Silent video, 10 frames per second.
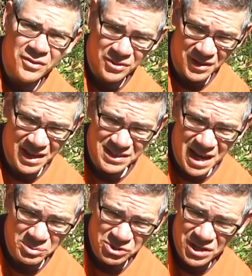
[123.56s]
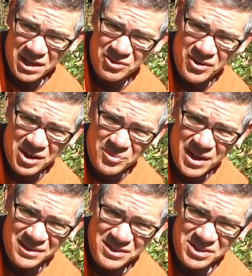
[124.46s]
The next option I can
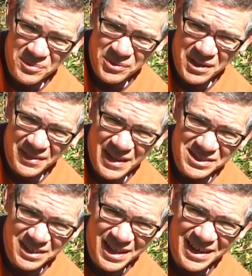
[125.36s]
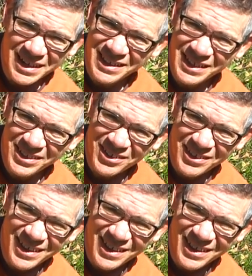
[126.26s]
recommend is something that's a lot cleaner,